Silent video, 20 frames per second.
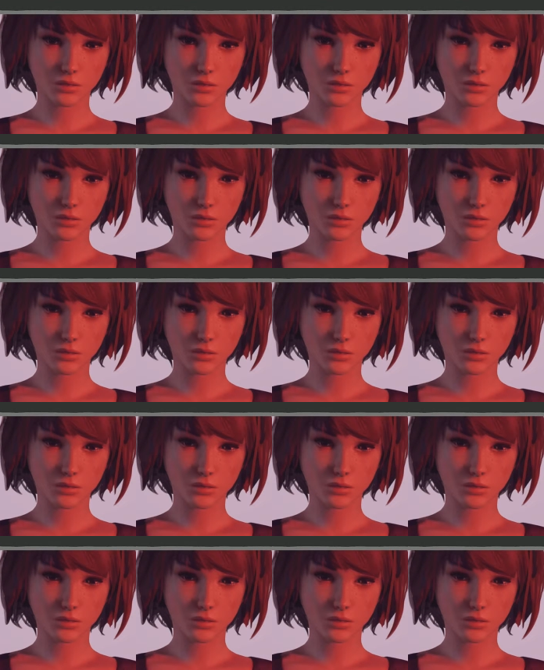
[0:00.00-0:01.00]

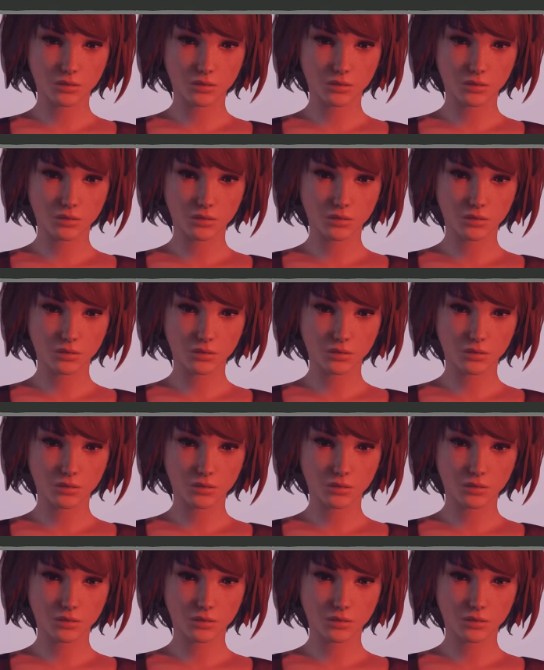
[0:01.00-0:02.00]

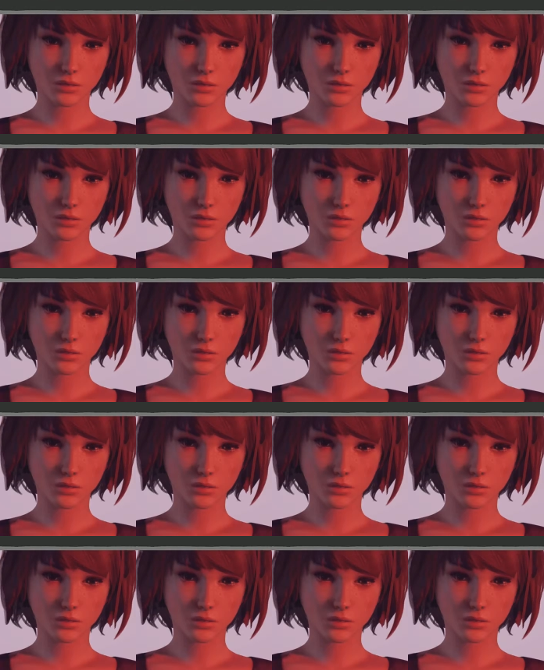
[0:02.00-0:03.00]
Nothing is said.